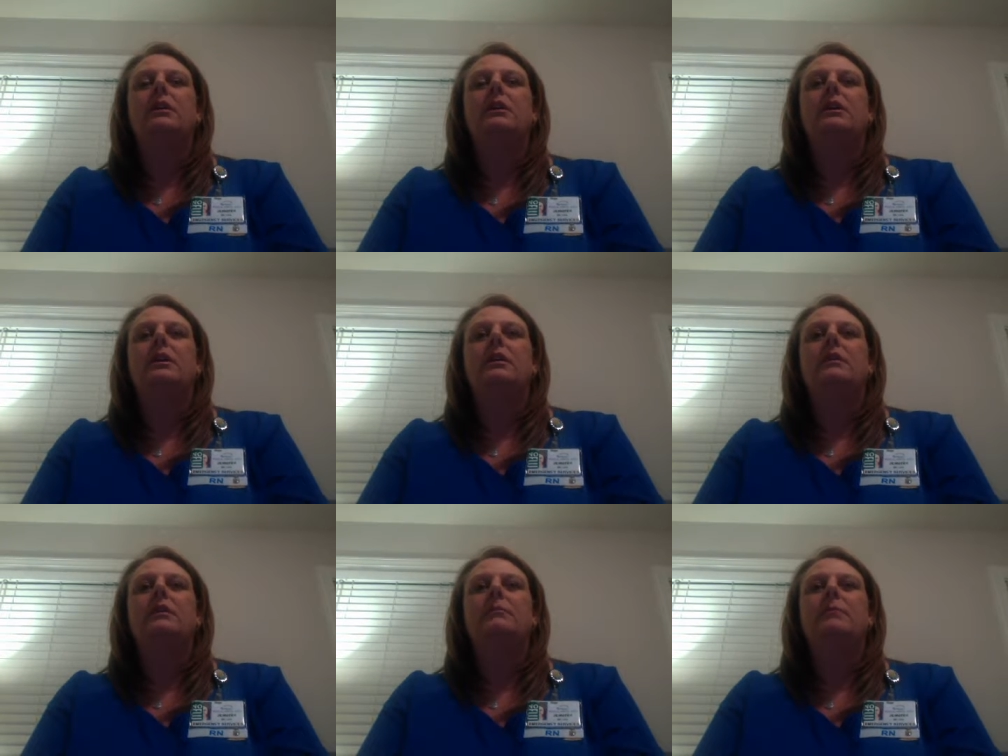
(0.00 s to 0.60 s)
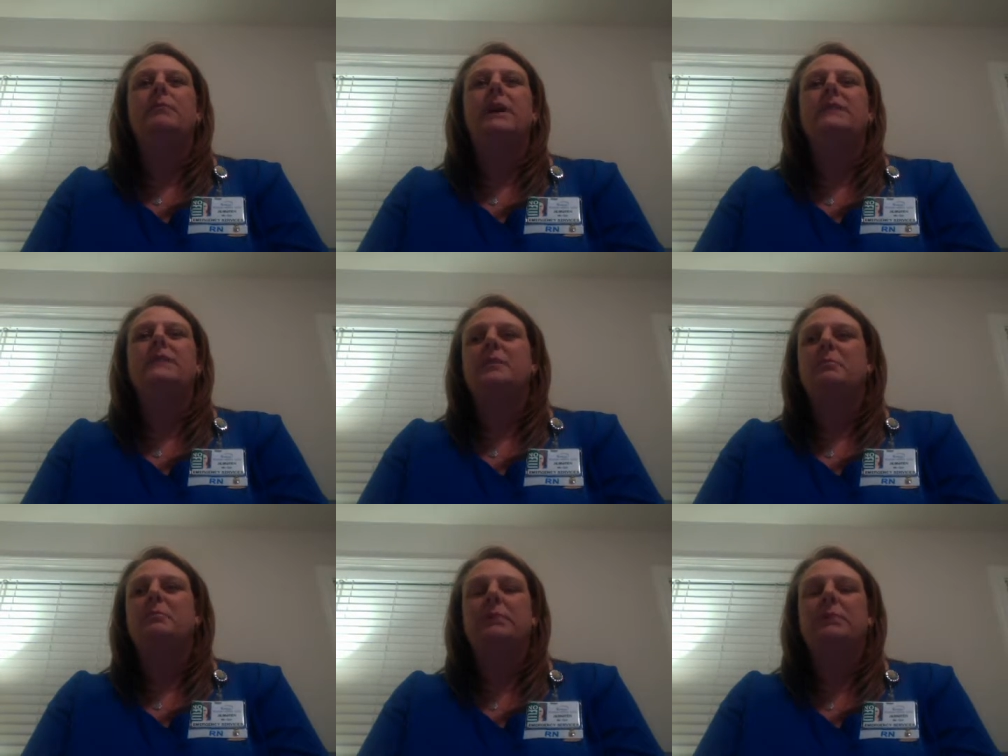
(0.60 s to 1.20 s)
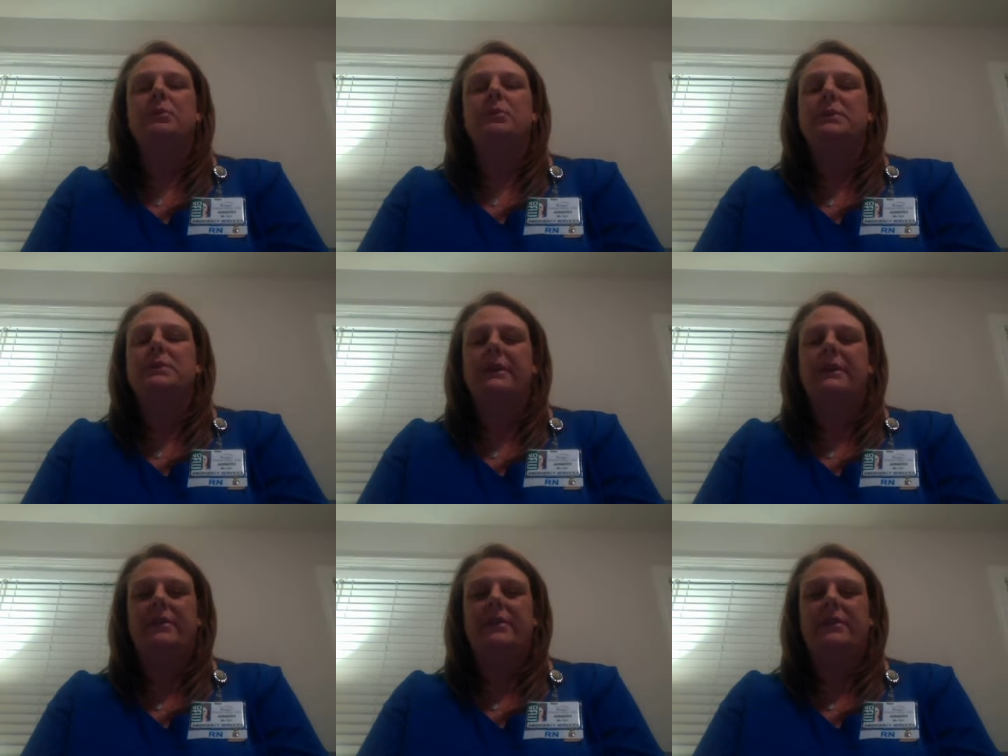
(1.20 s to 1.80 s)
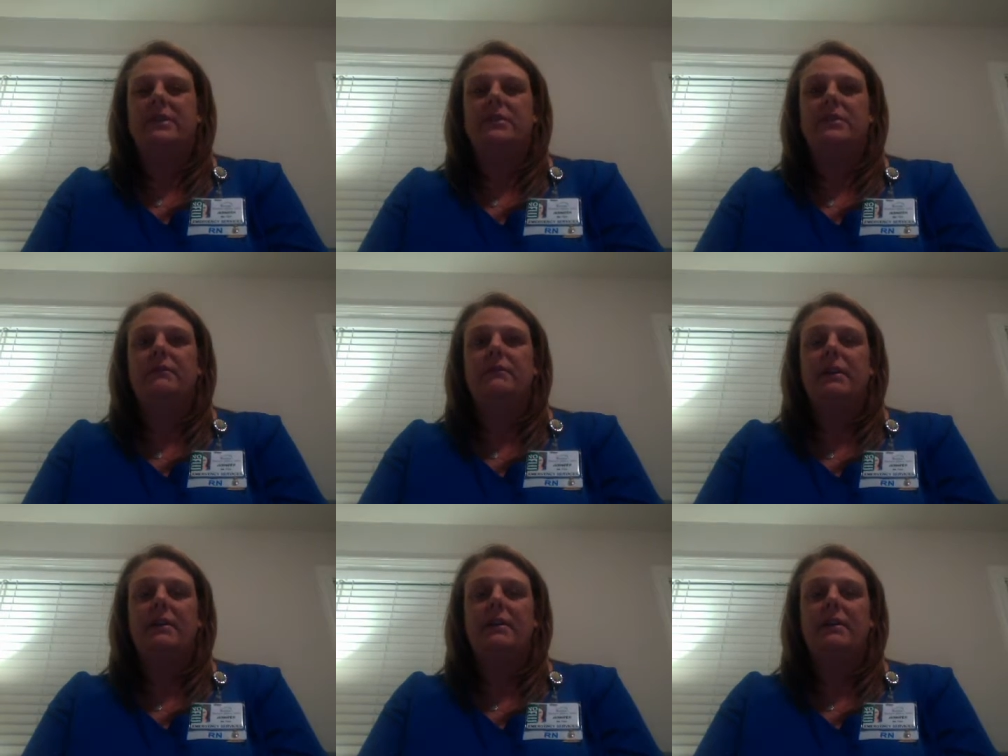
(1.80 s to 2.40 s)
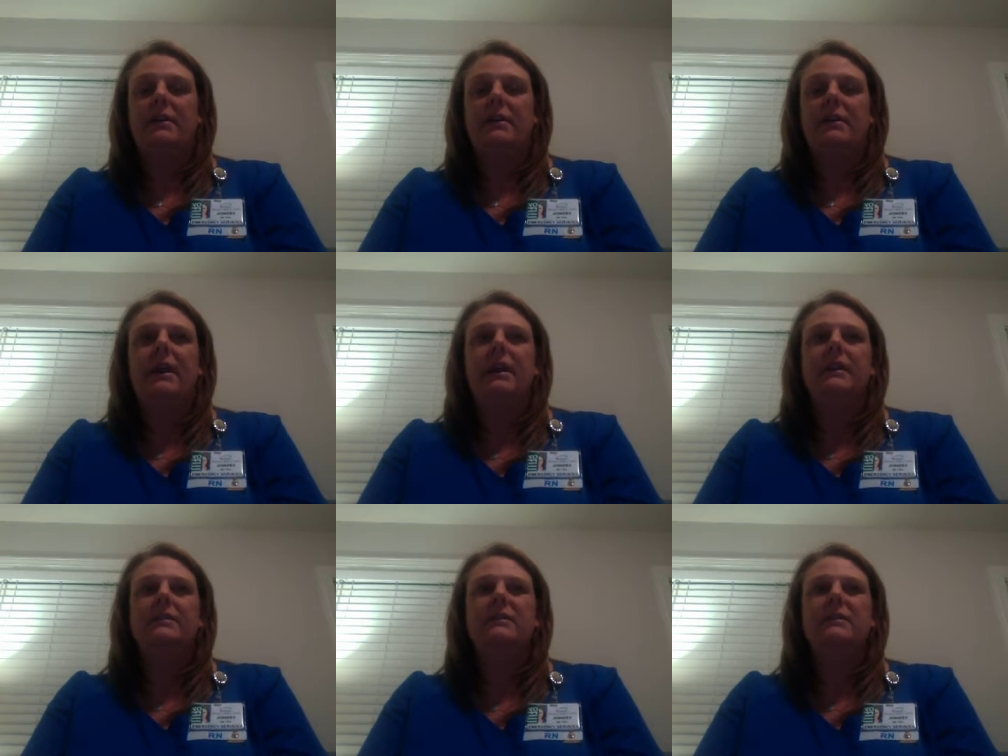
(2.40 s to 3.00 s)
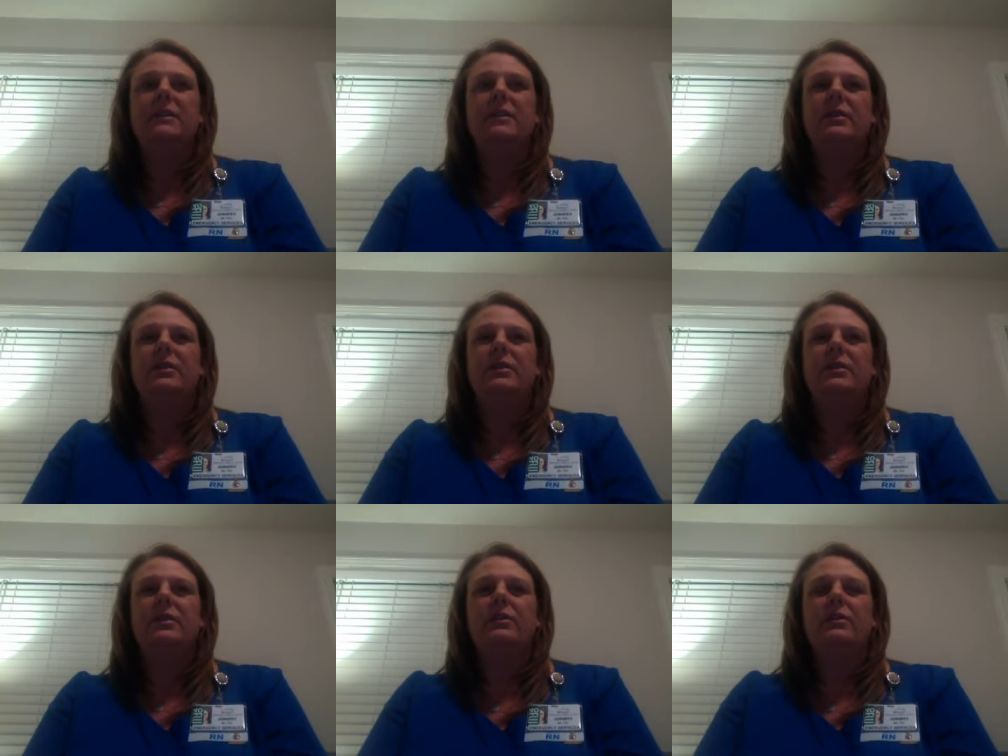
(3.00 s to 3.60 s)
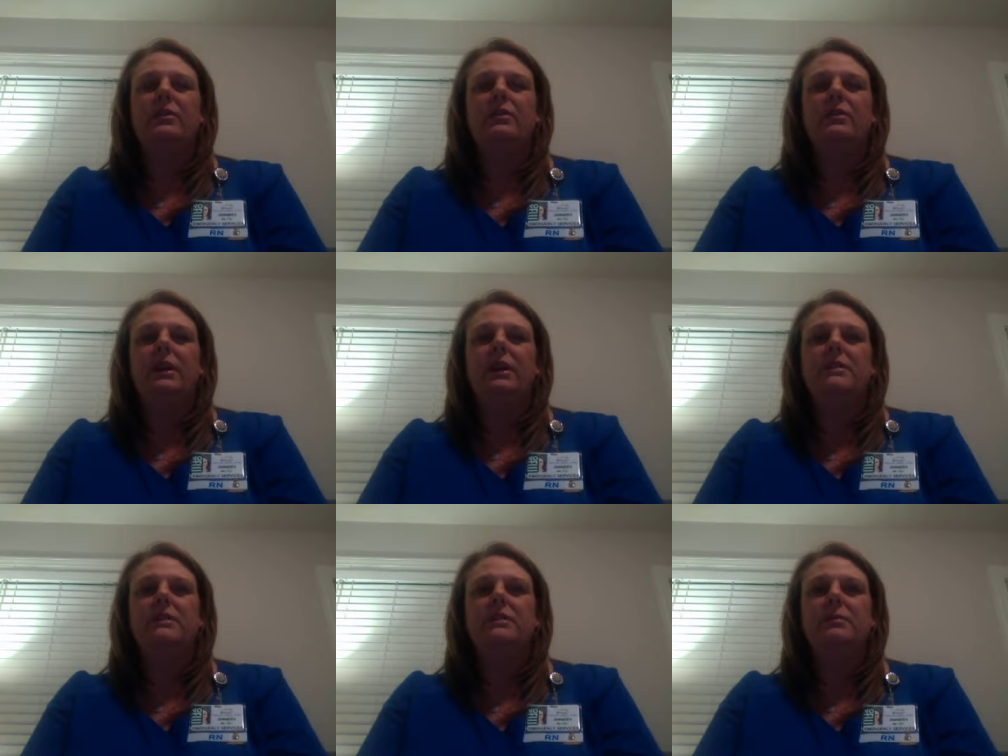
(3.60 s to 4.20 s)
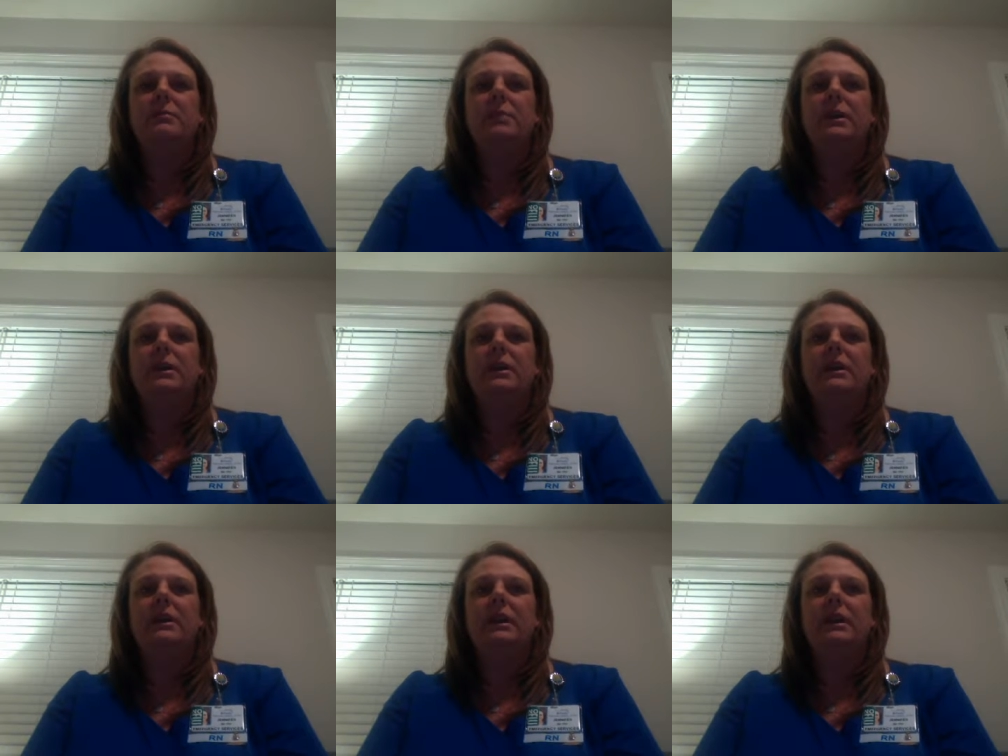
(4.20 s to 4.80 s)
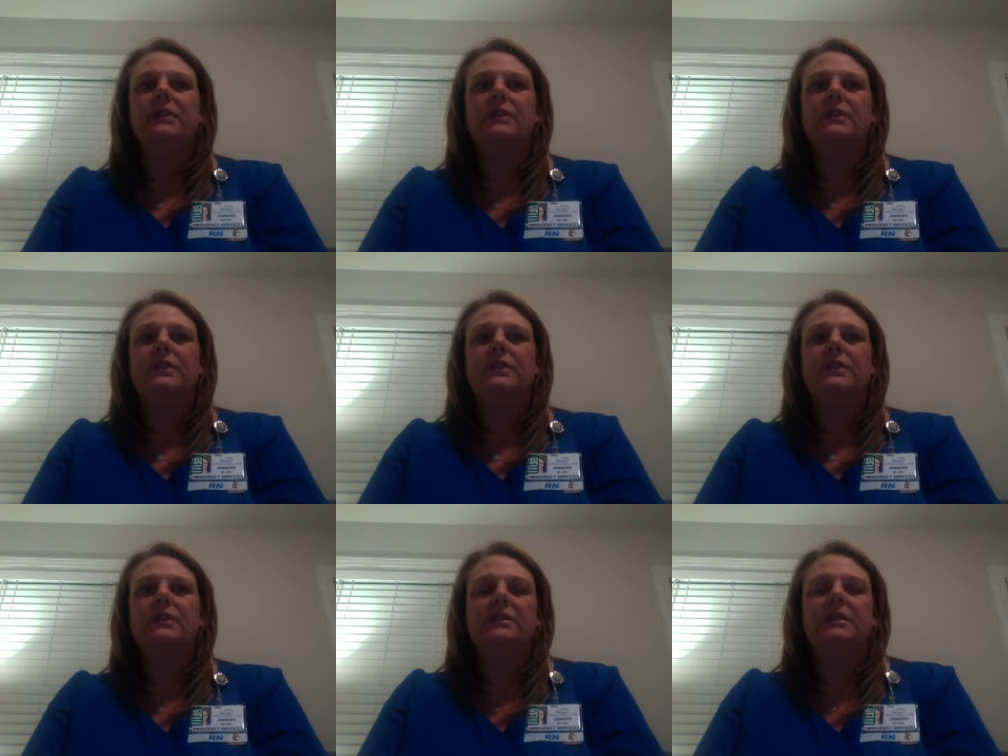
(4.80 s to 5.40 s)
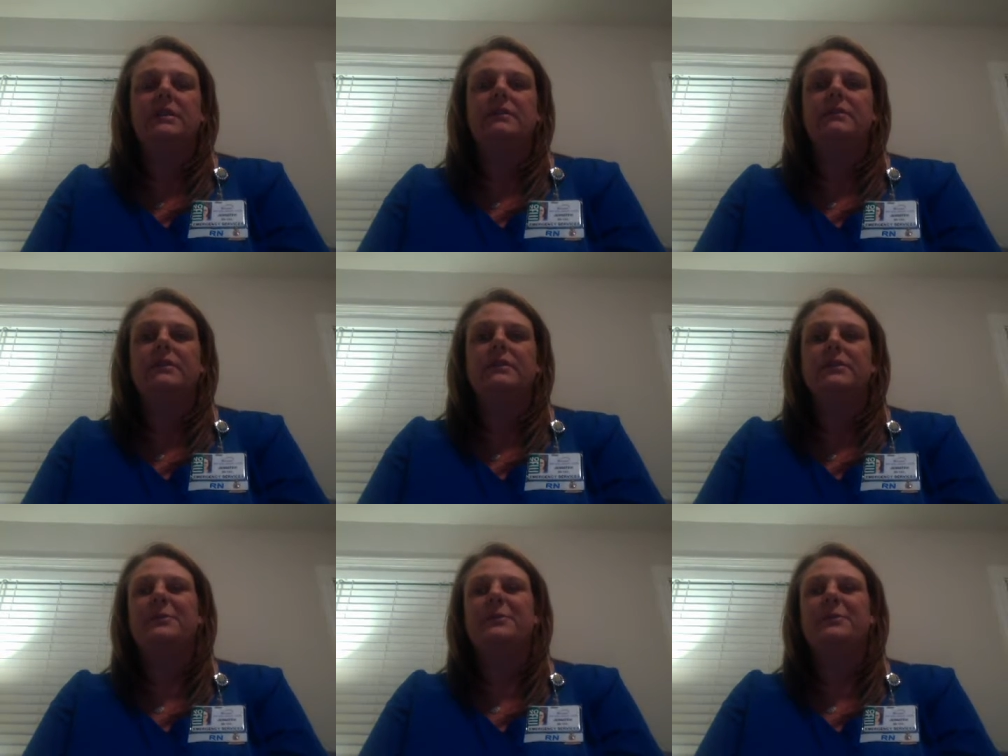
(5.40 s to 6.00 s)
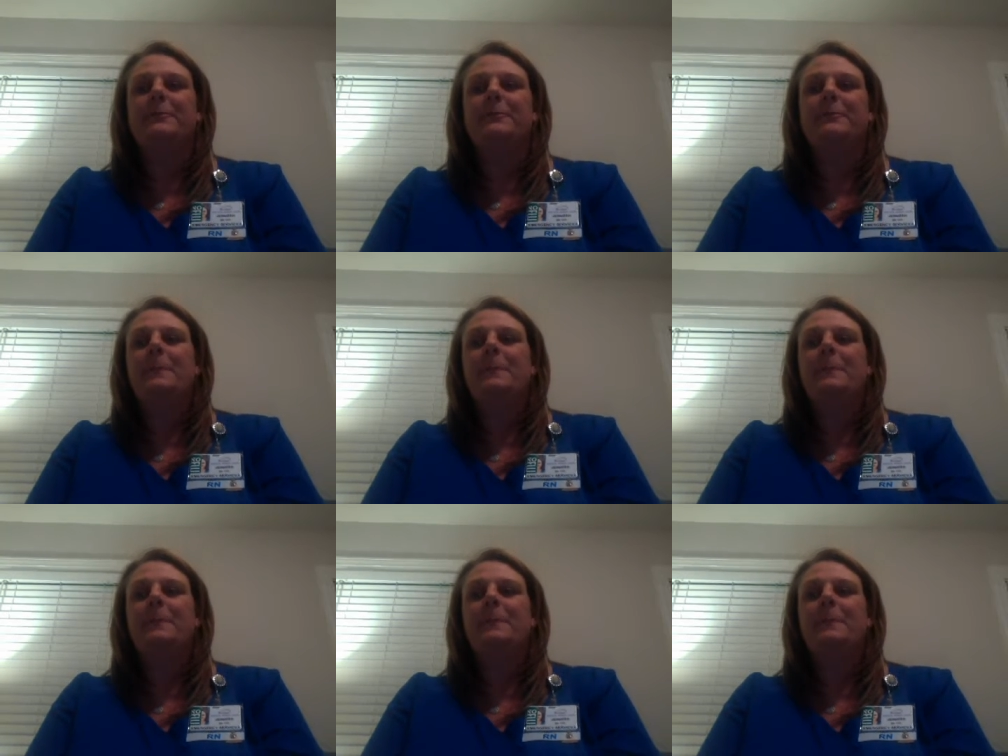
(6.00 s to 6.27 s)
by some people's definition, very vague, so you need to be extra sensitive to them.